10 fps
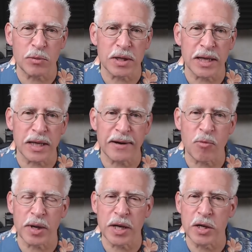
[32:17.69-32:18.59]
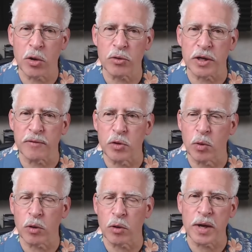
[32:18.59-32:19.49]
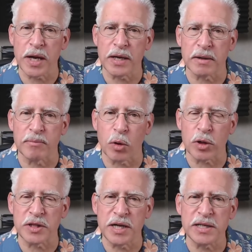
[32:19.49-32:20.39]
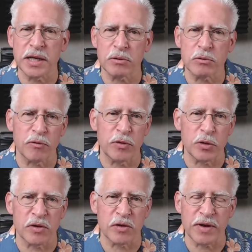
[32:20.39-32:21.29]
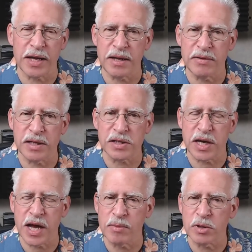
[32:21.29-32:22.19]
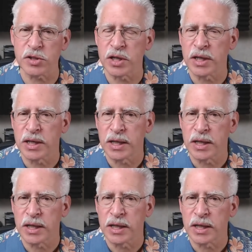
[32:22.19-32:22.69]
I want to let everybody know that if you want to read more detailed reviews of any of these cameras,